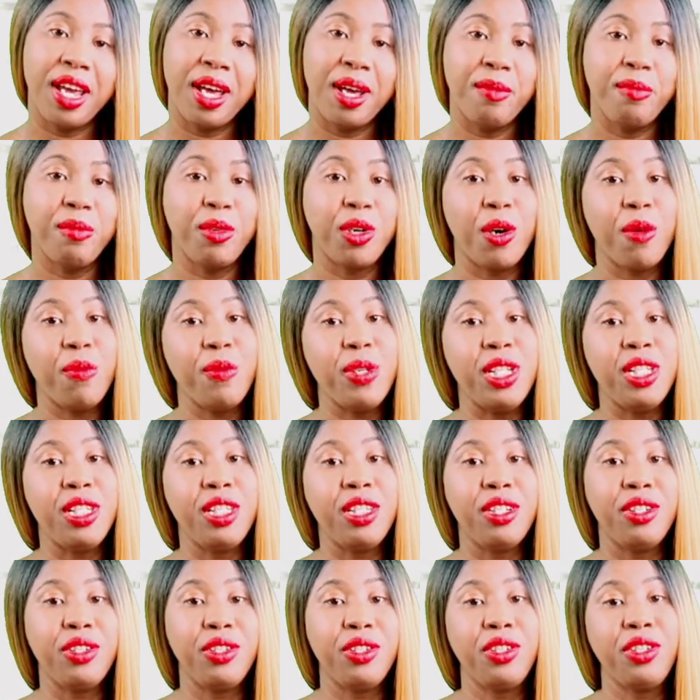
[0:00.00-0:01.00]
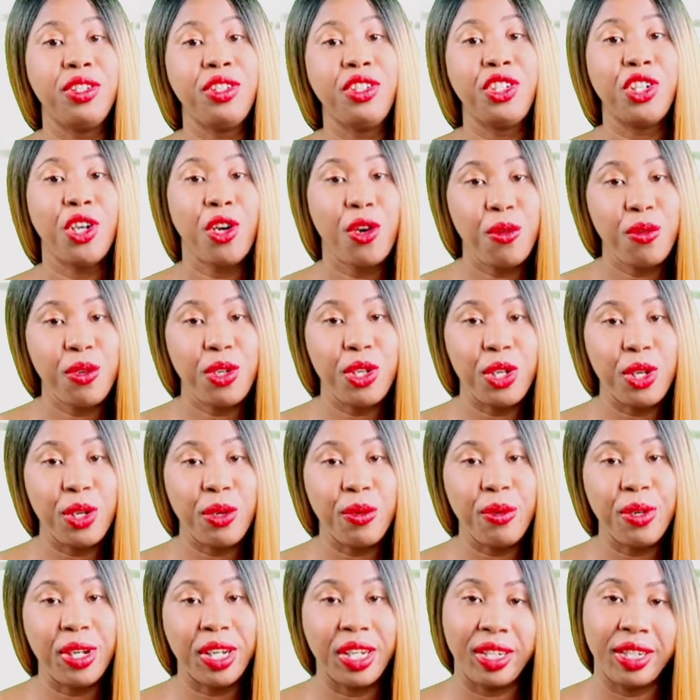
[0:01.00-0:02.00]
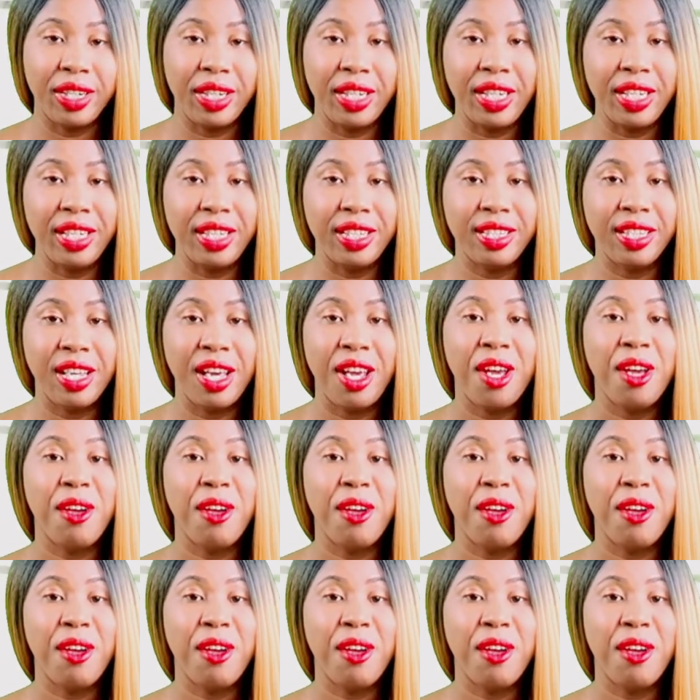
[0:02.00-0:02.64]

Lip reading: am going to show you guys